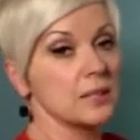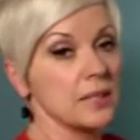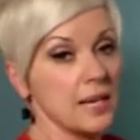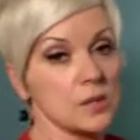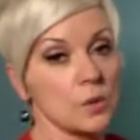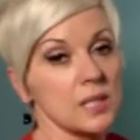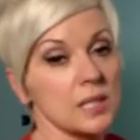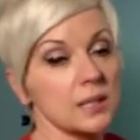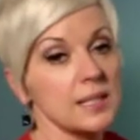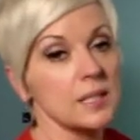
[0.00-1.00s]
that is going to
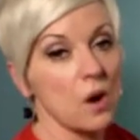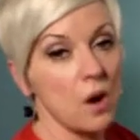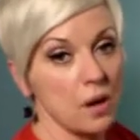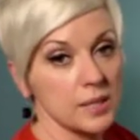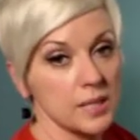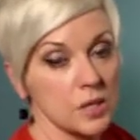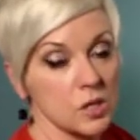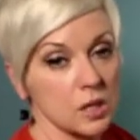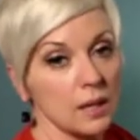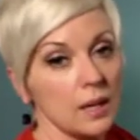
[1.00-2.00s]
lessen all the
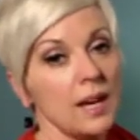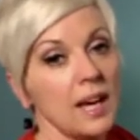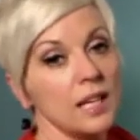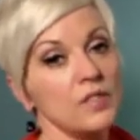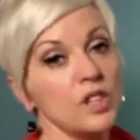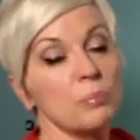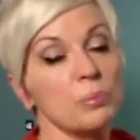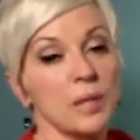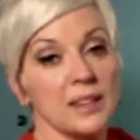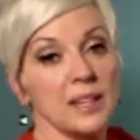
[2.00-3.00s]
tension. And if you're
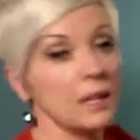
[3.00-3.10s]
breathing,